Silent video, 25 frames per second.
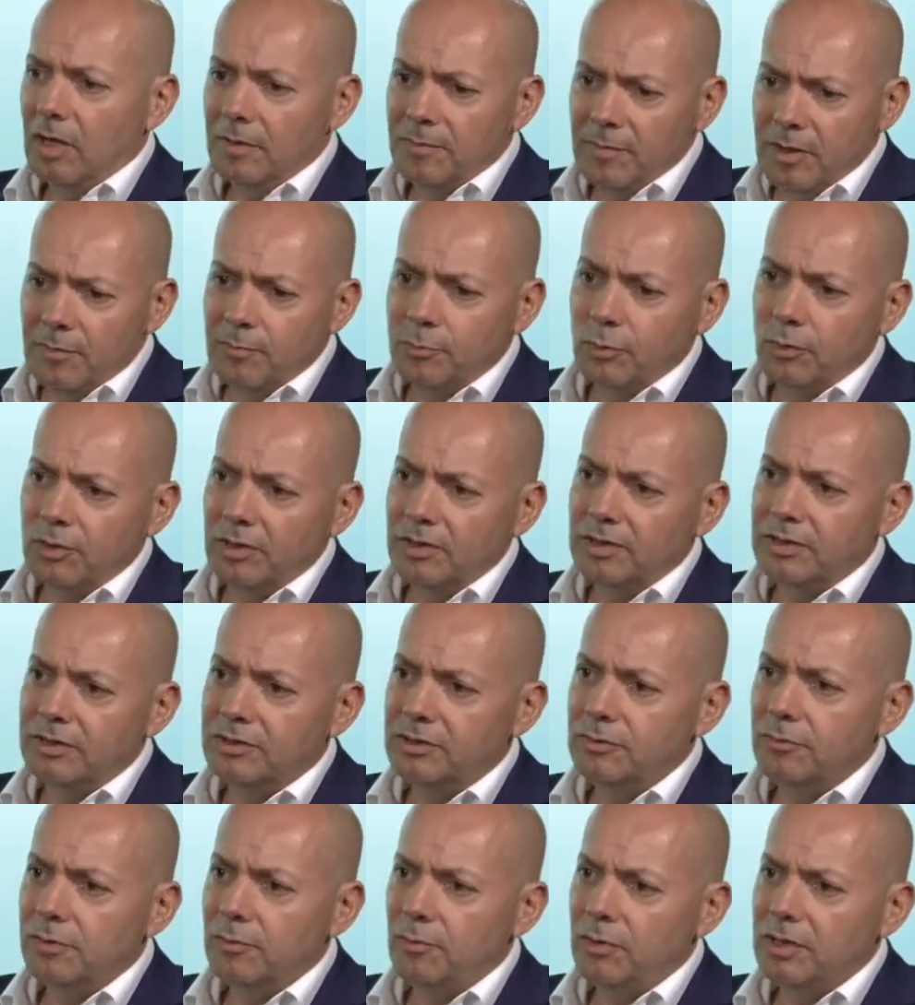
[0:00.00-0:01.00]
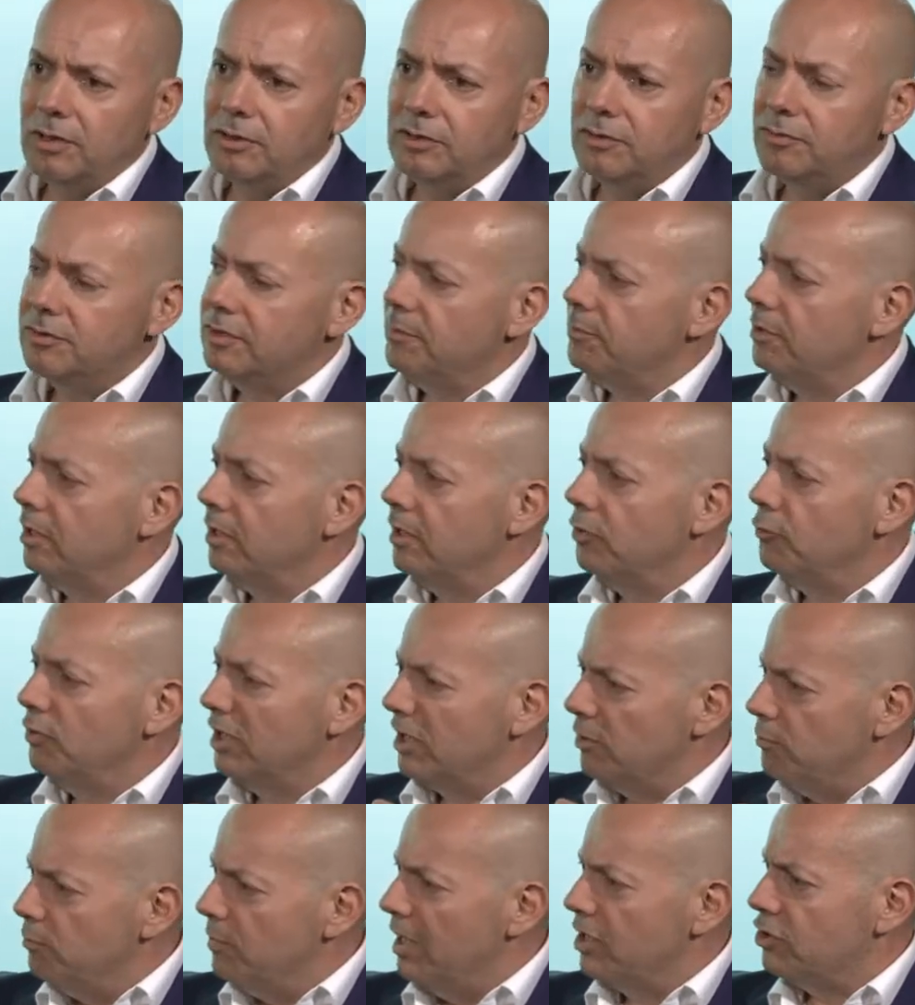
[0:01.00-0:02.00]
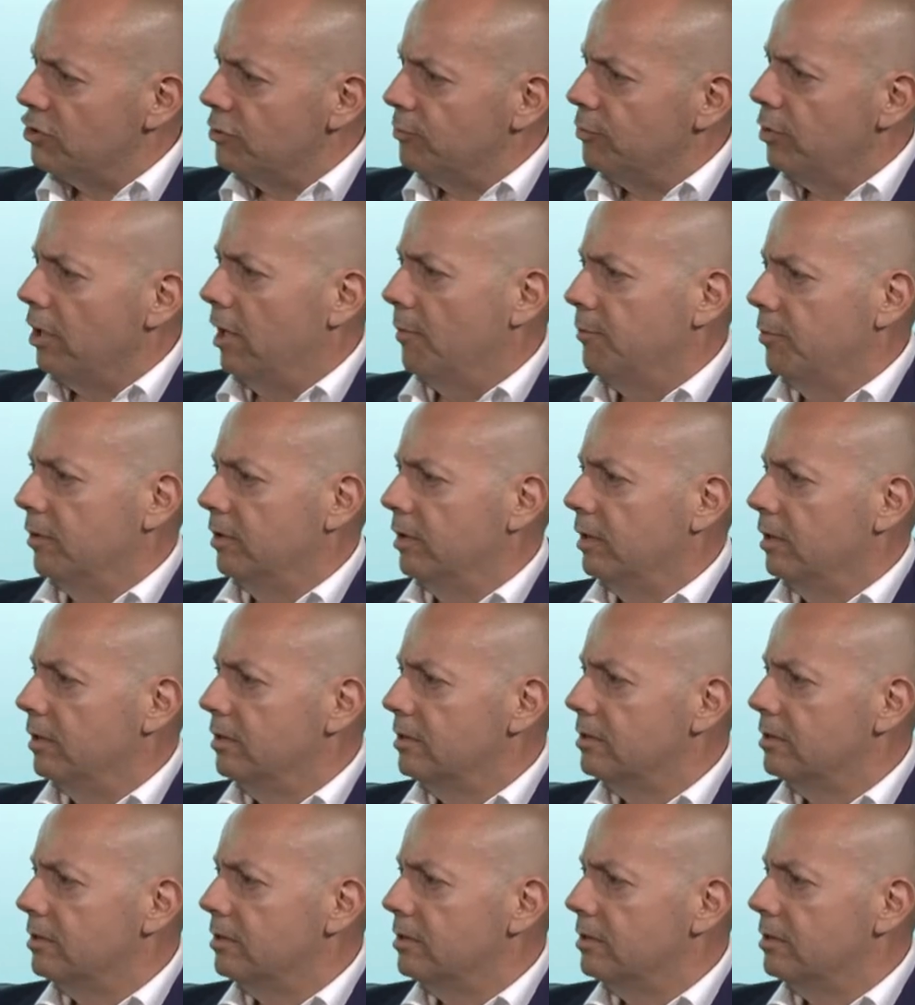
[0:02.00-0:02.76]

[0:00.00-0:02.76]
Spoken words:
importantly too, we want to do something that we can measure properly.